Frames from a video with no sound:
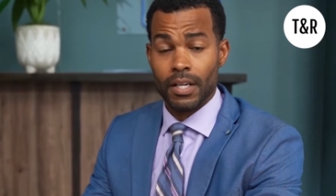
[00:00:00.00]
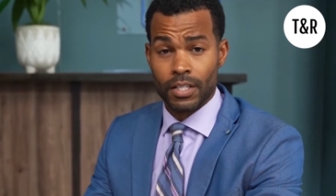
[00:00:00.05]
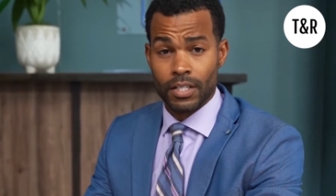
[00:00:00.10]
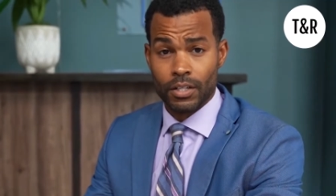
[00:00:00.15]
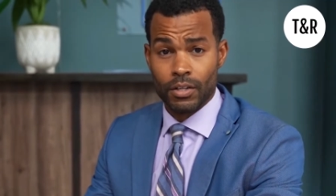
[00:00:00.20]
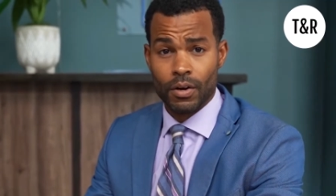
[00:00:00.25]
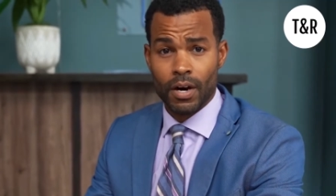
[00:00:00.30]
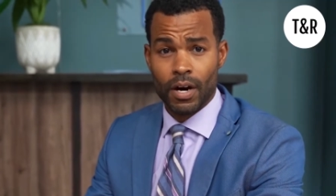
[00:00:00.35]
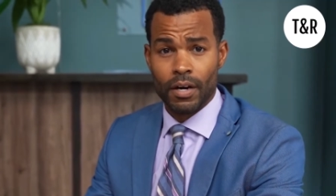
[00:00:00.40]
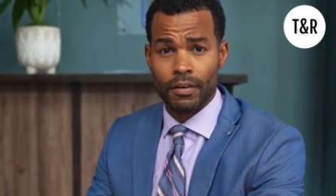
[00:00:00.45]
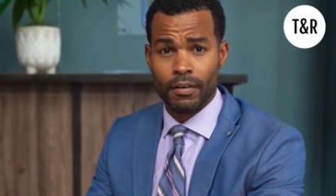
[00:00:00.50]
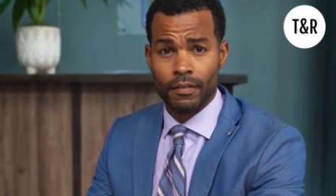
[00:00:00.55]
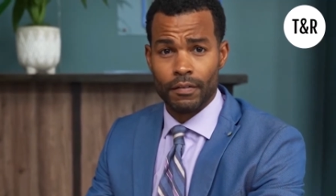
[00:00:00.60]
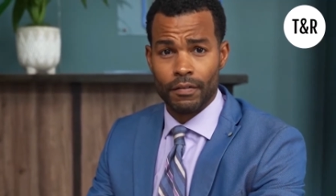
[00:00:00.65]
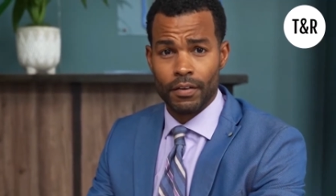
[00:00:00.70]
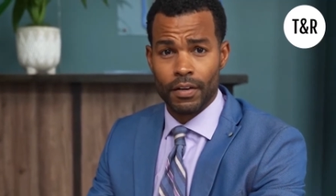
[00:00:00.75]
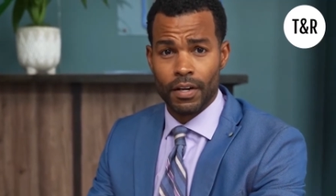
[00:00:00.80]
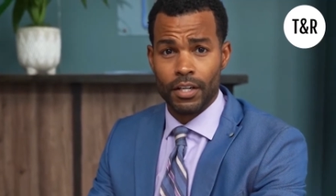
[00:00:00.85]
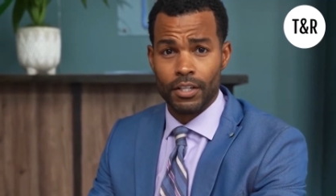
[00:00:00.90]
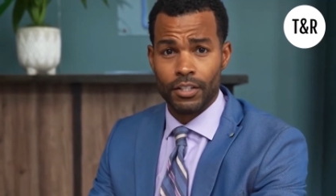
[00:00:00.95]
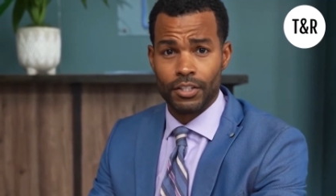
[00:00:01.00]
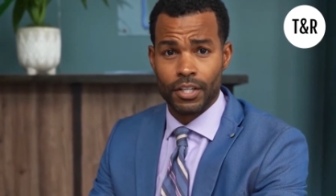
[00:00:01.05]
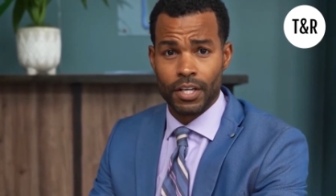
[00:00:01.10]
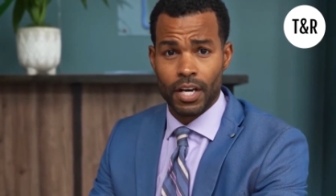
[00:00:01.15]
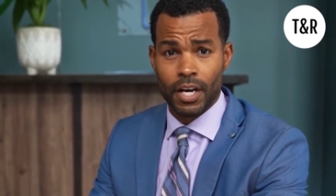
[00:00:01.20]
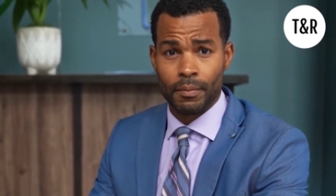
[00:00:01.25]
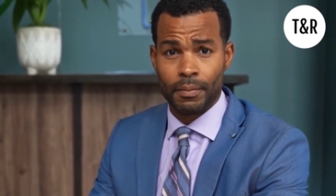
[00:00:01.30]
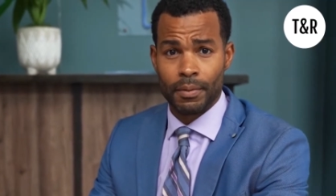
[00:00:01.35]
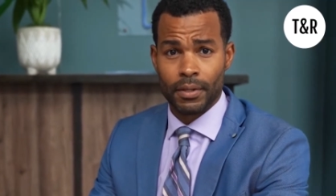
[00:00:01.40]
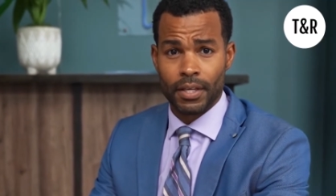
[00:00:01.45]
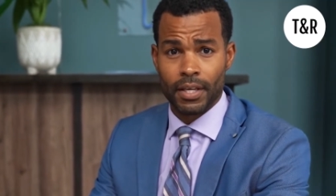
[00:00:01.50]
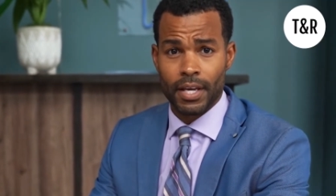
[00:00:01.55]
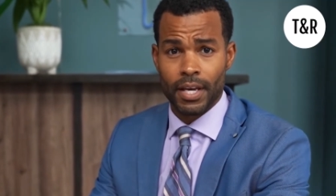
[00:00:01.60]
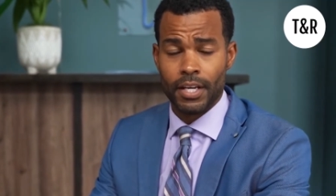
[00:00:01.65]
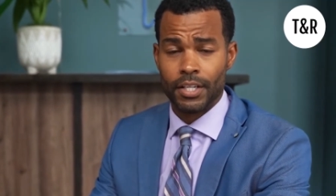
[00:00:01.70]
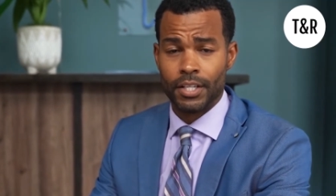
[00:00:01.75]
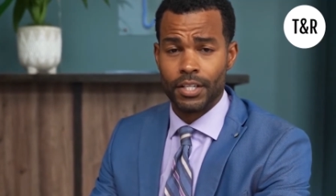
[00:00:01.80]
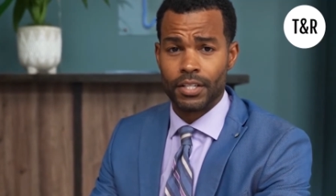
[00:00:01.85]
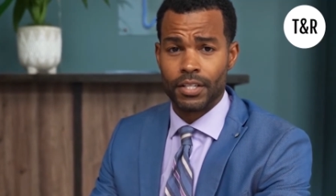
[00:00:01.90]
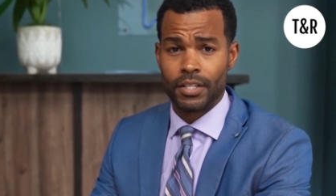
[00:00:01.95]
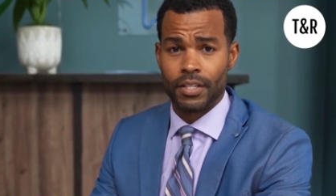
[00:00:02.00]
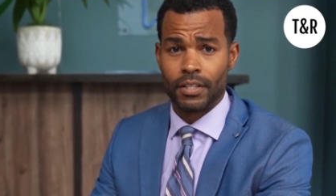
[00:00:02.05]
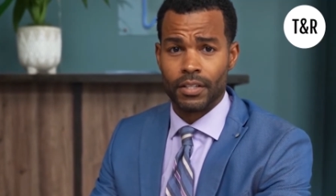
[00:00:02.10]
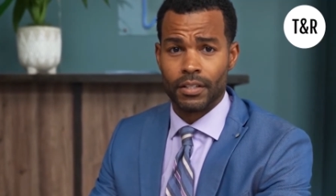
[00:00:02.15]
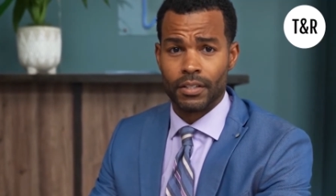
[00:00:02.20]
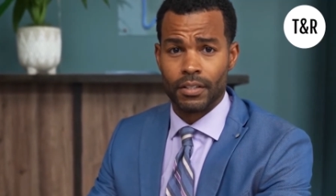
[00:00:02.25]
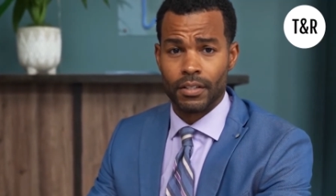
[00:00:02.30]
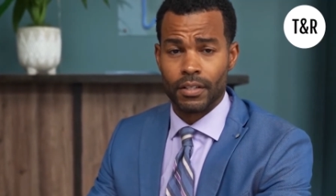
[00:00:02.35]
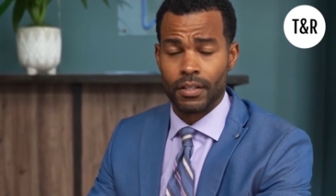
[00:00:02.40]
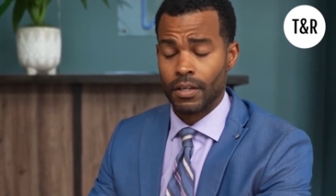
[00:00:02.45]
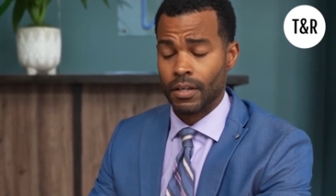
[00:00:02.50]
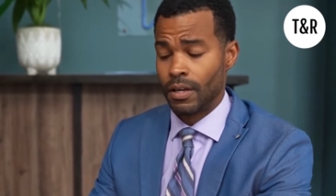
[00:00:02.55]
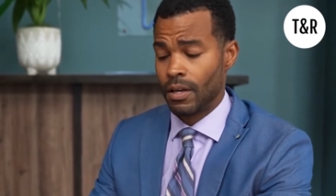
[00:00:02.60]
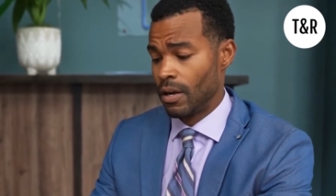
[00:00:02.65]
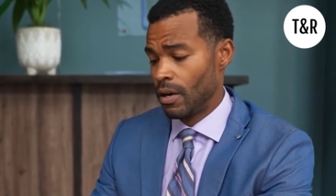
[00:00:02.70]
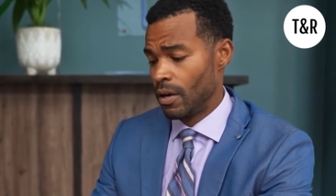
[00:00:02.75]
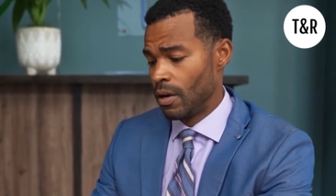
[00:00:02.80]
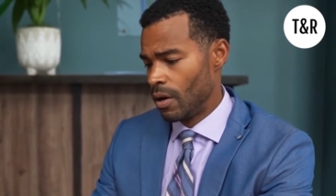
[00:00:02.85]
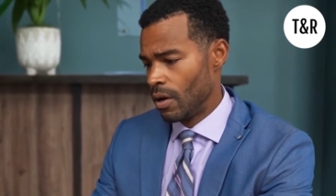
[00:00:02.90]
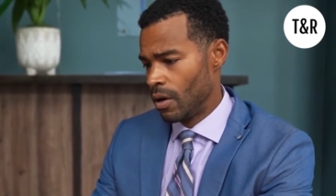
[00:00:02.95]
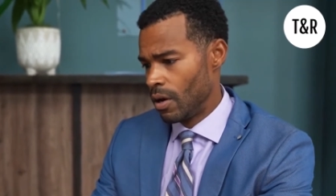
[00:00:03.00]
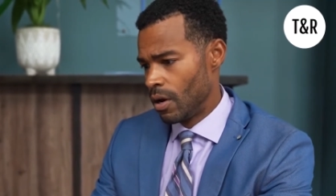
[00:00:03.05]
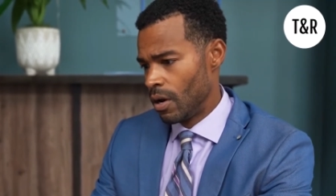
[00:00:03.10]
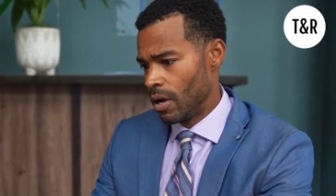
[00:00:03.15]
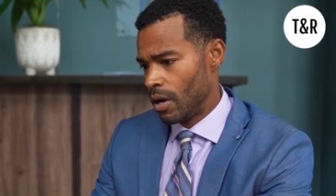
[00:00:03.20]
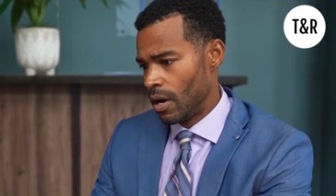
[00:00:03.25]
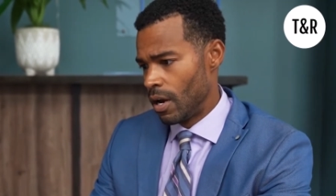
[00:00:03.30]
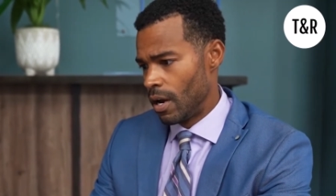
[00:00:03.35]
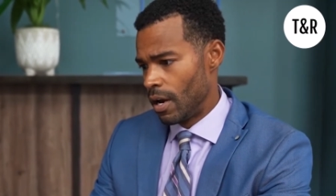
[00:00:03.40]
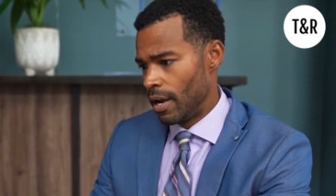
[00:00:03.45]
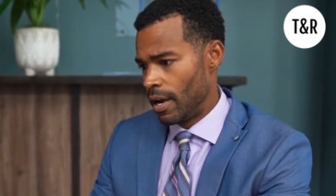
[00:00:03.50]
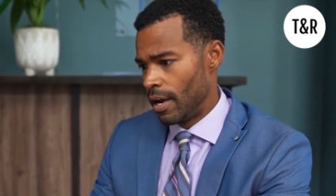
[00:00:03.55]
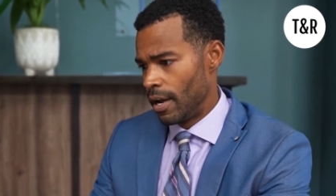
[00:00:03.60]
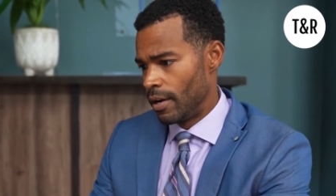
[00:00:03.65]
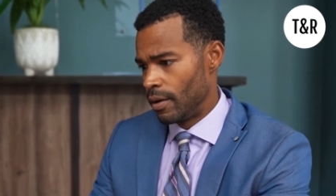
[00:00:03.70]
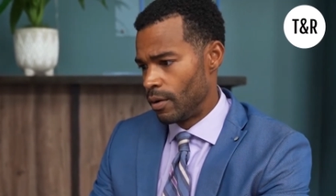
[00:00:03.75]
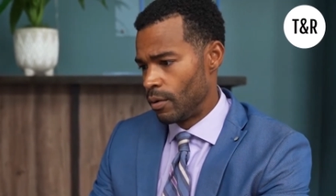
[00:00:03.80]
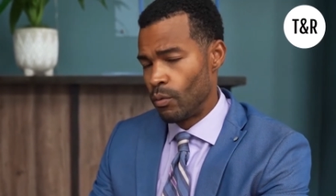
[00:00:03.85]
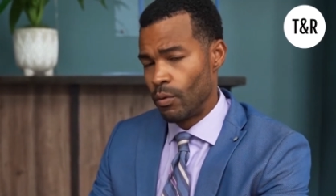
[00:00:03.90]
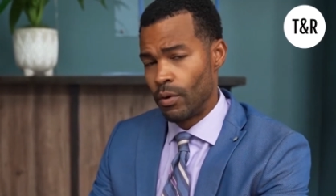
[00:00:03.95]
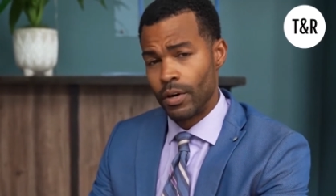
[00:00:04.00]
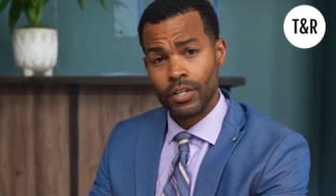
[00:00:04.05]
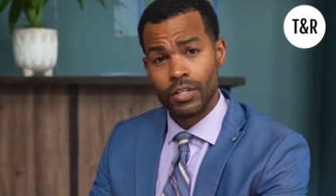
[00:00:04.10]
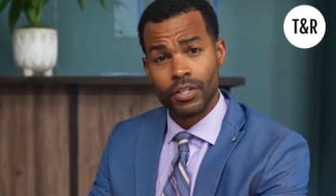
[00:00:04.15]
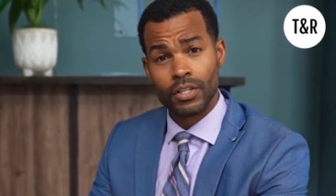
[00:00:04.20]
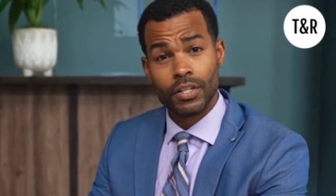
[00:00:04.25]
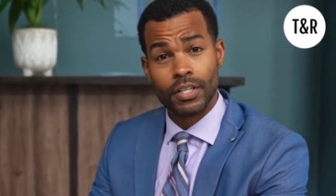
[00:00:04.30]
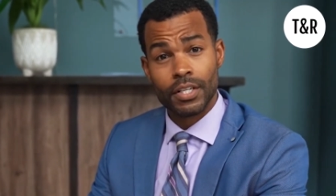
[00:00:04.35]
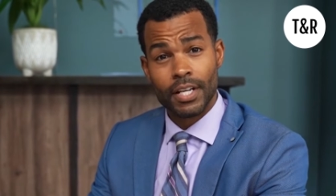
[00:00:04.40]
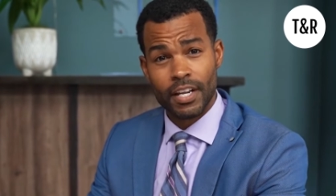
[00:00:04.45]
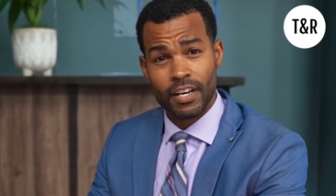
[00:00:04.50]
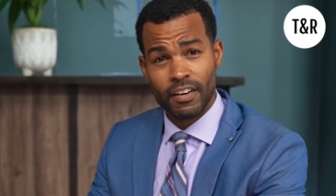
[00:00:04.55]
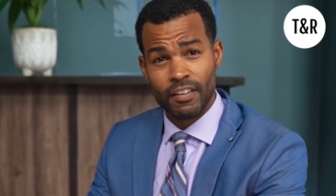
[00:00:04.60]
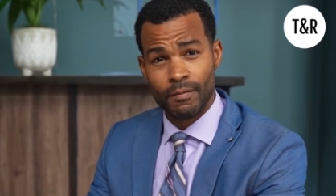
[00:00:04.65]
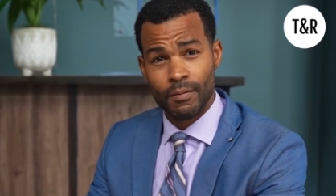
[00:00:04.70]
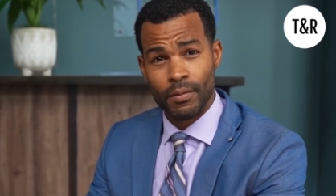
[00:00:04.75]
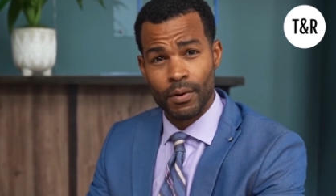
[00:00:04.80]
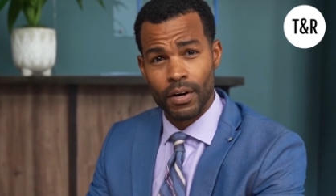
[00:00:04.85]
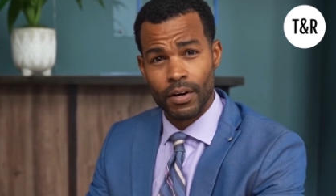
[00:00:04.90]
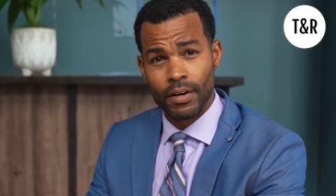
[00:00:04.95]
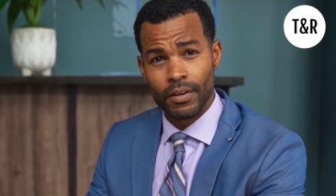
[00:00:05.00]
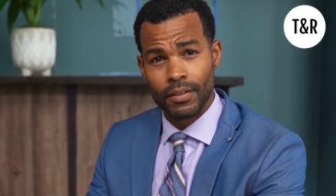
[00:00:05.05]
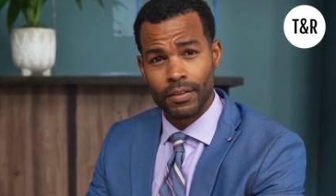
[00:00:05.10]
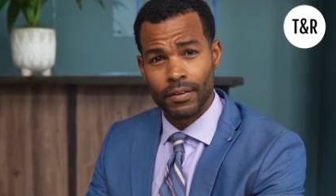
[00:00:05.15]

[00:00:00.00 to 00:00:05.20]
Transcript: who has experience with investments or lending for real estate investors.